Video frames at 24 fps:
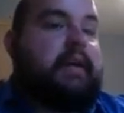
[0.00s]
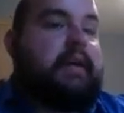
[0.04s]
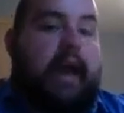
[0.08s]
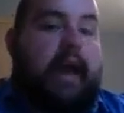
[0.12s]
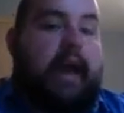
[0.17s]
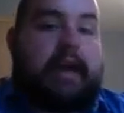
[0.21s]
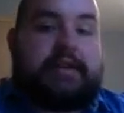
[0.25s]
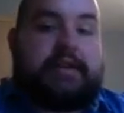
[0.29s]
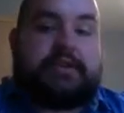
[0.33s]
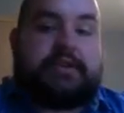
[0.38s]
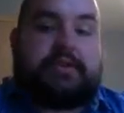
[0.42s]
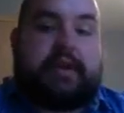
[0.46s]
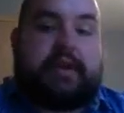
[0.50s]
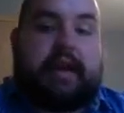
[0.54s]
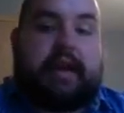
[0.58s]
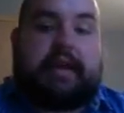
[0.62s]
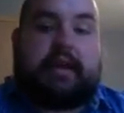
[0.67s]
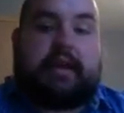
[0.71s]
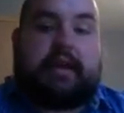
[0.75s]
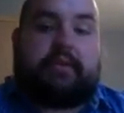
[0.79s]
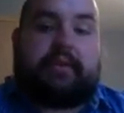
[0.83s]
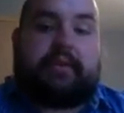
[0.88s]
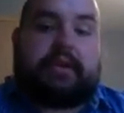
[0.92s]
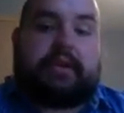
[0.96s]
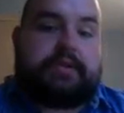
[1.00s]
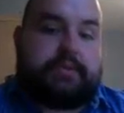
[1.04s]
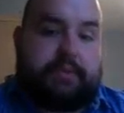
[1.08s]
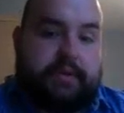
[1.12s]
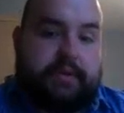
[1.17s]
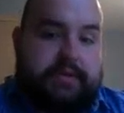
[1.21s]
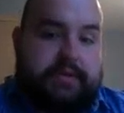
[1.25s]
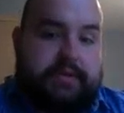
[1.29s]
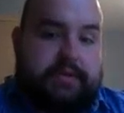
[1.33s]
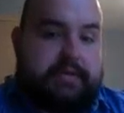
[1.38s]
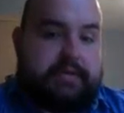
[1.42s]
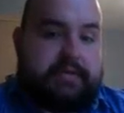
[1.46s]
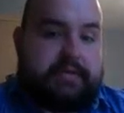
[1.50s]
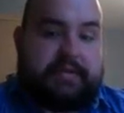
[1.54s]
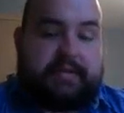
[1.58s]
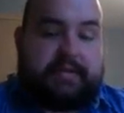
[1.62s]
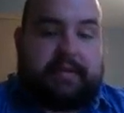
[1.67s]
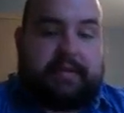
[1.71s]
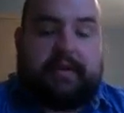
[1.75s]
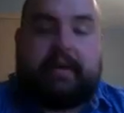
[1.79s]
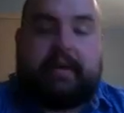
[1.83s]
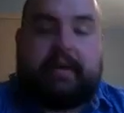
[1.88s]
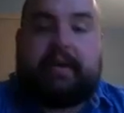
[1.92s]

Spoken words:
and just try to get resources.